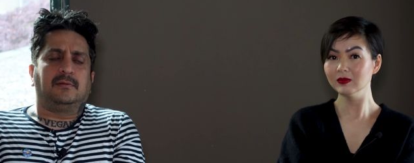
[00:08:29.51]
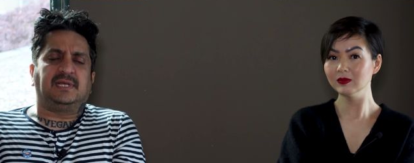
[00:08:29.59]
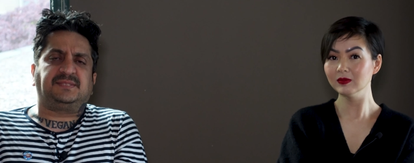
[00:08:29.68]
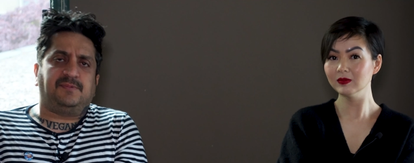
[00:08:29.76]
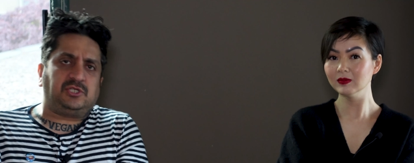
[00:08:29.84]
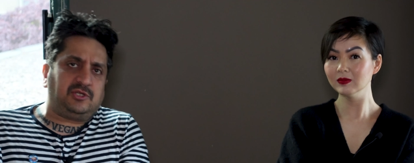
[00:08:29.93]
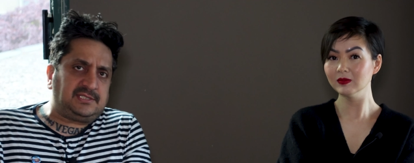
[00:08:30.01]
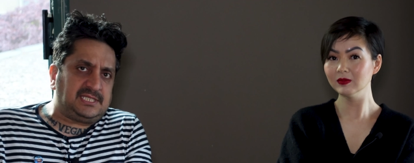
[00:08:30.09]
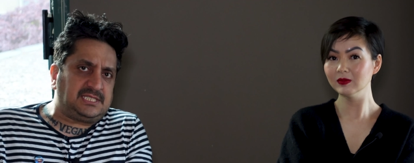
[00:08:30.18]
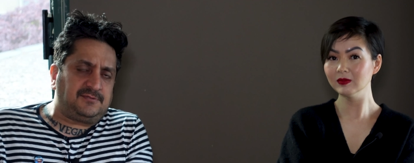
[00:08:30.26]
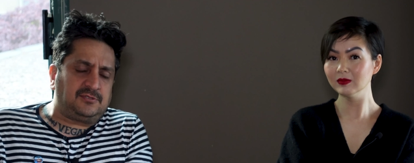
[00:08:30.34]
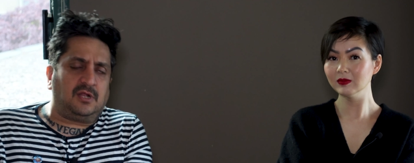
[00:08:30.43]
Speaker 1: especially
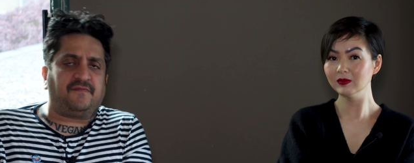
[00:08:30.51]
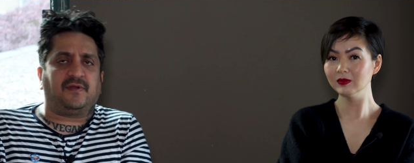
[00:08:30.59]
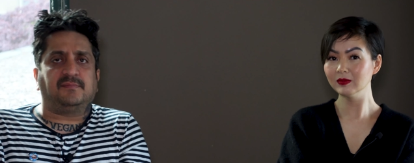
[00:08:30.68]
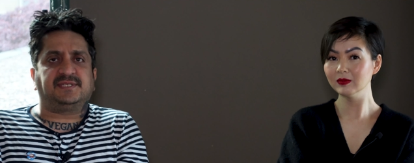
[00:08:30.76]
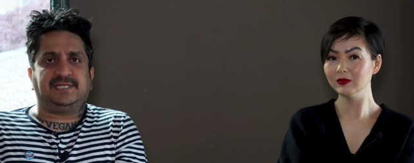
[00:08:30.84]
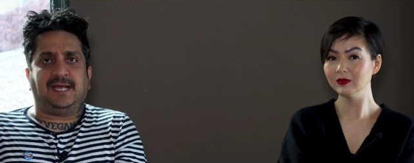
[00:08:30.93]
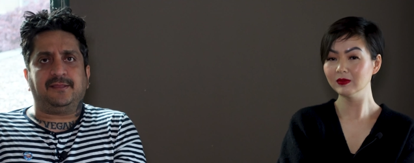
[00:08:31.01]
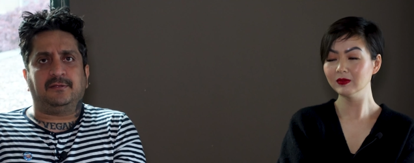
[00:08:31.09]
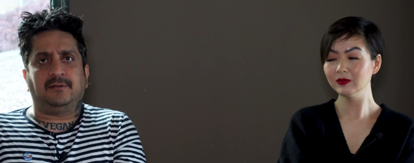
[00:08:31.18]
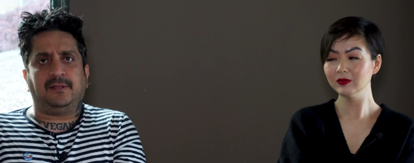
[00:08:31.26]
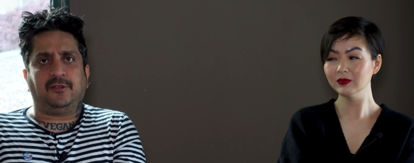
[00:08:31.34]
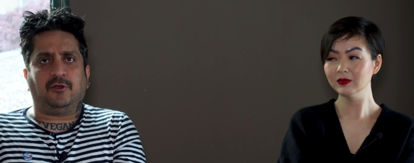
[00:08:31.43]
since we're not from
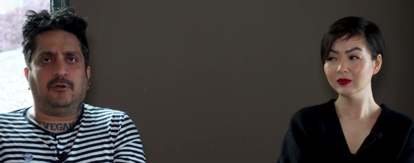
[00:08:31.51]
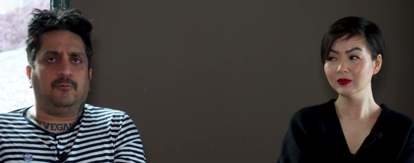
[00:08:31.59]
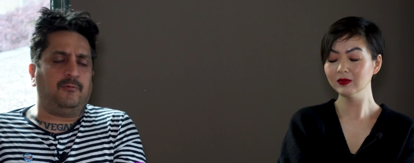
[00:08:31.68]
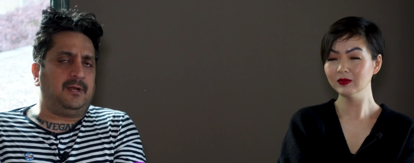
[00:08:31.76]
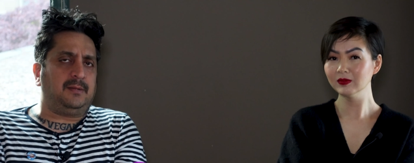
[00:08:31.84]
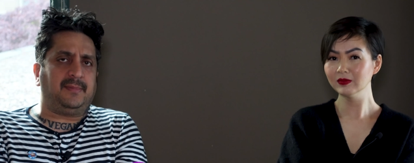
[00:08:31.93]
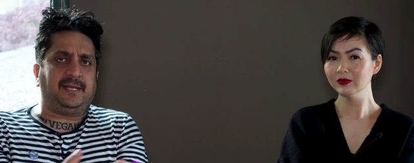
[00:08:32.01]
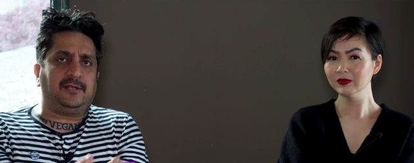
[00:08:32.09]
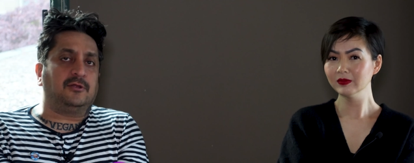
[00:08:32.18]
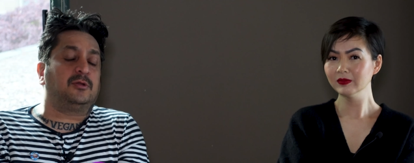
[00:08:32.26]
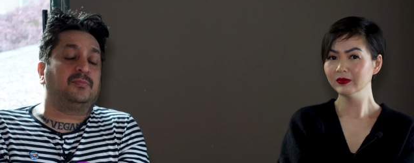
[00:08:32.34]
Seattle, and there are very many other